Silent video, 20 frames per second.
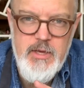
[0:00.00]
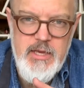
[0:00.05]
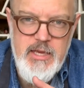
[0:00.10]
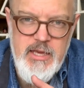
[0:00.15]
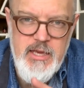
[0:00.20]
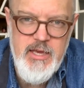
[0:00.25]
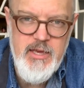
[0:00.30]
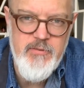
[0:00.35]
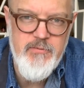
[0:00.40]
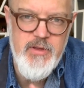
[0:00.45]

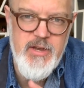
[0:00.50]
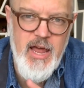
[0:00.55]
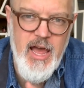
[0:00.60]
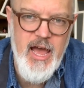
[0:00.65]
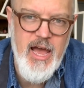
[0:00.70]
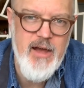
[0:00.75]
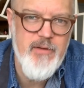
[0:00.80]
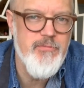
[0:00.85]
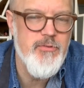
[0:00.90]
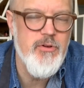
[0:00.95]
Even
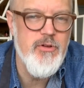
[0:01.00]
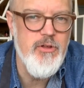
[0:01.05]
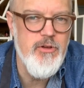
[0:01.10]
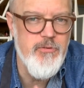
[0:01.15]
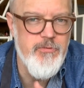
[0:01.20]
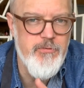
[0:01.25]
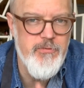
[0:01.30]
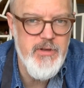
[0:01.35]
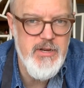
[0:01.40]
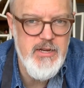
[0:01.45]
after
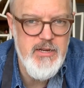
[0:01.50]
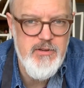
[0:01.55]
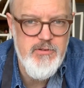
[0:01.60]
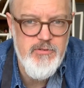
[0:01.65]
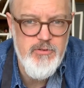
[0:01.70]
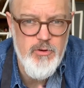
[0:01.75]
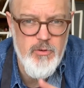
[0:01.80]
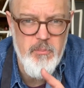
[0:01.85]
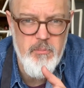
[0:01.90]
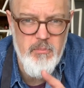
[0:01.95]
you
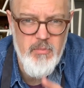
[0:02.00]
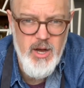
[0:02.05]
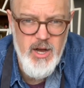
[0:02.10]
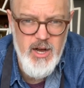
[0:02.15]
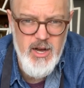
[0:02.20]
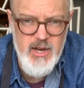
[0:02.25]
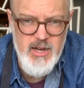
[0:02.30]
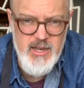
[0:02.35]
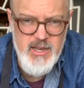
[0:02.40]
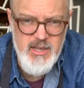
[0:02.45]
finish your
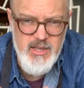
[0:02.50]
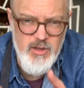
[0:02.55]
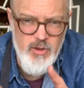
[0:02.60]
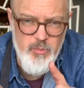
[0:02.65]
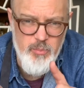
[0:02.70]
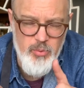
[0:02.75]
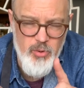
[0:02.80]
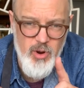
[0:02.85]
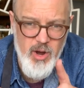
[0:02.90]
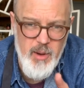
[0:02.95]
mug,
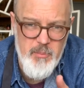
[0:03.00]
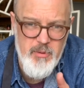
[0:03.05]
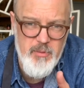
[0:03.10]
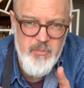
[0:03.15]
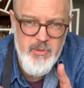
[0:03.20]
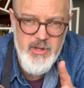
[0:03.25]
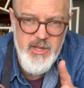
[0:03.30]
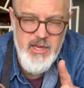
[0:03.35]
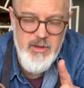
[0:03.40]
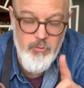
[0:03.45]

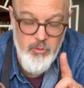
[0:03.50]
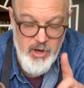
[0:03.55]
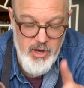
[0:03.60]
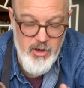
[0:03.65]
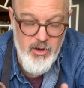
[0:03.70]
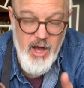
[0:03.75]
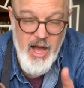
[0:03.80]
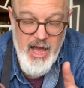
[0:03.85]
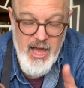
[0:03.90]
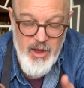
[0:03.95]

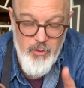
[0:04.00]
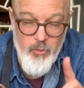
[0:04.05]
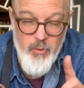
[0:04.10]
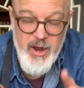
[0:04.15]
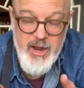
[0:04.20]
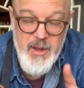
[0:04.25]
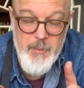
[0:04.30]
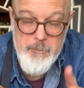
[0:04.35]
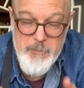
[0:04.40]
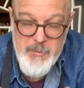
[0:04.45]
I
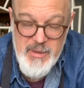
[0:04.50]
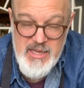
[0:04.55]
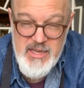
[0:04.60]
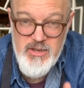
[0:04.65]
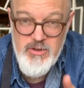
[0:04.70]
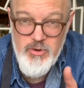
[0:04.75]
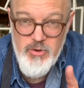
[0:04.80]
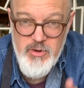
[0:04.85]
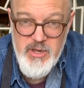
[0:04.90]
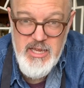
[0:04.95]

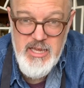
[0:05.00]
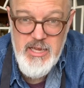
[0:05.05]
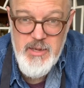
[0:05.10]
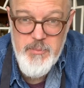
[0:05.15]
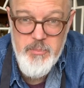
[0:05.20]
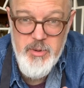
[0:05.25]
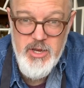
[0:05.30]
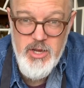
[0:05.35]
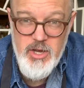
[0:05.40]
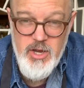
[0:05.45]
recommend you
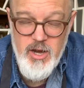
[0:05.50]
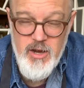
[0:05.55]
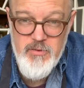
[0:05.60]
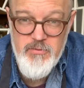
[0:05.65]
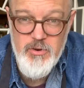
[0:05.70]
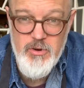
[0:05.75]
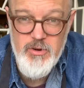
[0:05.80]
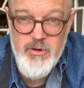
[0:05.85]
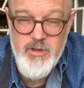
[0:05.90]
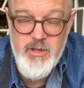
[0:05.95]
keep it
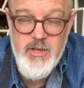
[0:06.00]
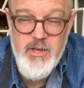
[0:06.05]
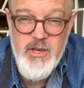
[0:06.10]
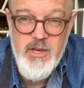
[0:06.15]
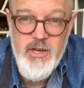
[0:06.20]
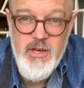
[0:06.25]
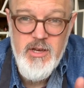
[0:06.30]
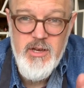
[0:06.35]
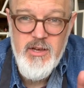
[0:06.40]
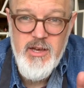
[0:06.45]
covered
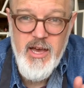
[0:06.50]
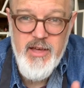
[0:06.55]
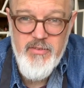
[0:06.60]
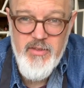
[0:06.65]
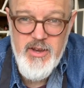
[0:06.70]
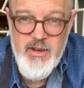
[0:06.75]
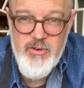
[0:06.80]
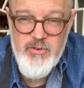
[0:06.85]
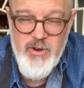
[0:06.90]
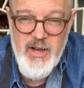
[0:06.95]
and
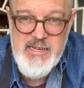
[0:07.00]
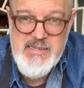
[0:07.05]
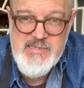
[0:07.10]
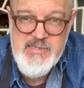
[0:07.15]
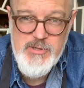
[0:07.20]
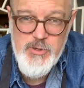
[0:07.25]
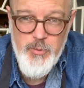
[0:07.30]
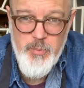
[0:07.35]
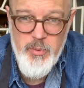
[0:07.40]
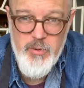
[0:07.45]
let it dry
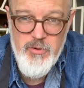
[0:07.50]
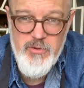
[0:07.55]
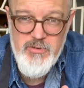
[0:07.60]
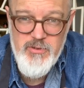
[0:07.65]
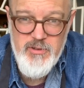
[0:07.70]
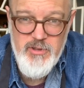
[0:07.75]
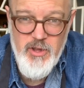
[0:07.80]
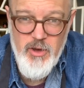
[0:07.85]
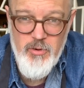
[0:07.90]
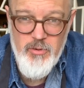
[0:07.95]
super
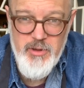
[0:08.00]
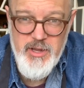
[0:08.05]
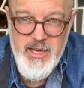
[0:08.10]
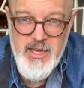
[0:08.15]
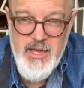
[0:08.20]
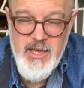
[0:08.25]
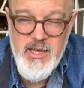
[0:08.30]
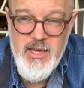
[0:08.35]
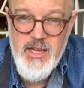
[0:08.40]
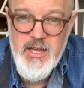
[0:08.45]

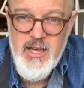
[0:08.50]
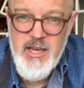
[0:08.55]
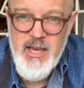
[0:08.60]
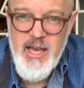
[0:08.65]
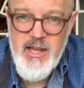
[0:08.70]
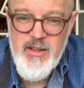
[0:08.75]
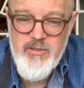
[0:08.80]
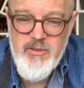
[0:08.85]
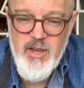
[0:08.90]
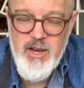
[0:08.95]
slowly.
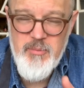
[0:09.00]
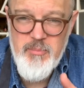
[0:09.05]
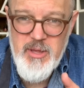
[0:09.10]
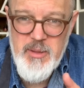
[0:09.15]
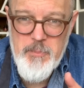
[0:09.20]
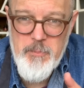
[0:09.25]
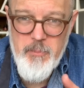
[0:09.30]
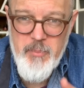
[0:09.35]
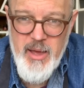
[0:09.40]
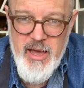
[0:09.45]
It's going to be
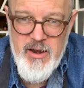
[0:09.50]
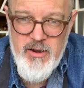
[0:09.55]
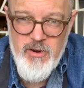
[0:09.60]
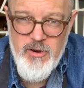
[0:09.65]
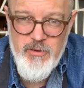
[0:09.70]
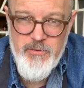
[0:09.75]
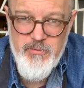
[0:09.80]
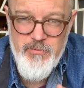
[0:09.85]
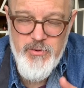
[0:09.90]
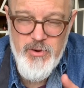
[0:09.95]

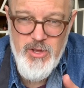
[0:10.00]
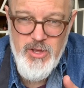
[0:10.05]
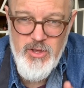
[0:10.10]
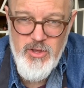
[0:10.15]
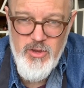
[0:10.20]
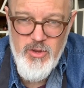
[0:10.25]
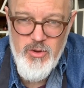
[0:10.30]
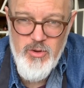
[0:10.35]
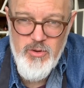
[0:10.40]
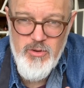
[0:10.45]
better for
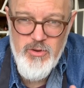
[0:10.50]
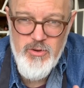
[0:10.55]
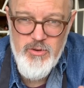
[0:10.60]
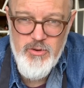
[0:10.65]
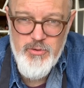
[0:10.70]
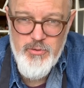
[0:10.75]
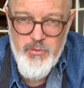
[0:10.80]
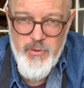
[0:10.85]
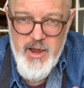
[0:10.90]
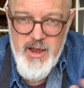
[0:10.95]
you to
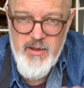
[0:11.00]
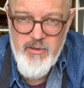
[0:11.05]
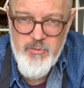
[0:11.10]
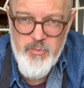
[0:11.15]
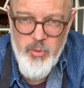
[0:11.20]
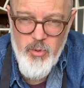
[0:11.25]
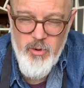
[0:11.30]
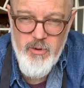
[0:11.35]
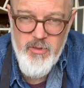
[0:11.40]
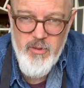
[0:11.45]

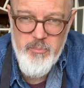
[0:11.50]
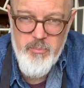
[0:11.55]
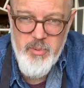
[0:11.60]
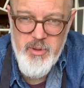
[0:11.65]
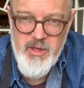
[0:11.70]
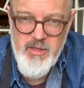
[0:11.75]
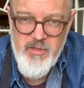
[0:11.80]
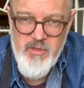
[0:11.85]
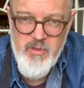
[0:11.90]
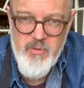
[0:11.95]
transport the
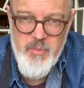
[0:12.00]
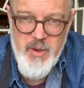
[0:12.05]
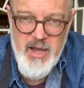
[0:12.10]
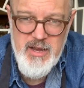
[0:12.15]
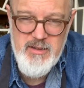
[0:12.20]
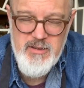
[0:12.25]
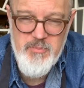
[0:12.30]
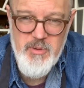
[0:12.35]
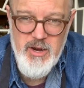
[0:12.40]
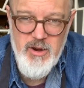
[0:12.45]
pieces
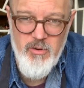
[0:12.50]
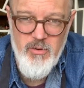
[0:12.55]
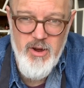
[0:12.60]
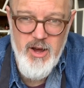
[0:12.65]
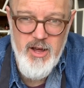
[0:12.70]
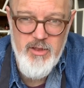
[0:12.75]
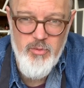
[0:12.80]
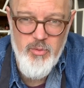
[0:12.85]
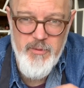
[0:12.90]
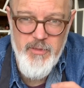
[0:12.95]
back to my
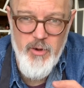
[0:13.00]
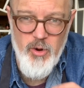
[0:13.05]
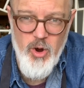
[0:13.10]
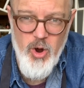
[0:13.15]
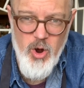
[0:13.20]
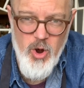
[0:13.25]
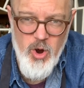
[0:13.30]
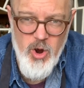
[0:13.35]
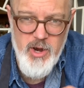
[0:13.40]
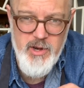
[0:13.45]
garage when they're
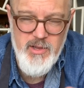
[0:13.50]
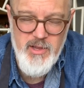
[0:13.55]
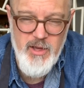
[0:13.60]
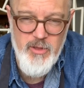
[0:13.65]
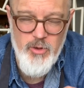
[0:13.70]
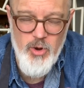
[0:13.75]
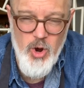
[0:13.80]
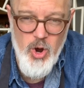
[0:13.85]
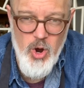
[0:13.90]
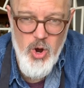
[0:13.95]
hard
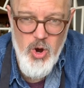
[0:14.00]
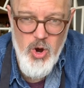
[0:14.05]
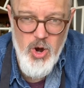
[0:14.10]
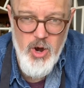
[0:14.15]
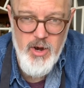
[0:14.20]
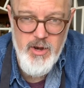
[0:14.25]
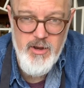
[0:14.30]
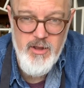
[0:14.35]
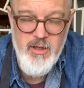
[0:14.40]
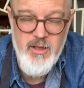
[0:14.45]
leather
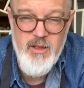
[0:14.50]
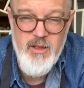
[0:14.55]
hard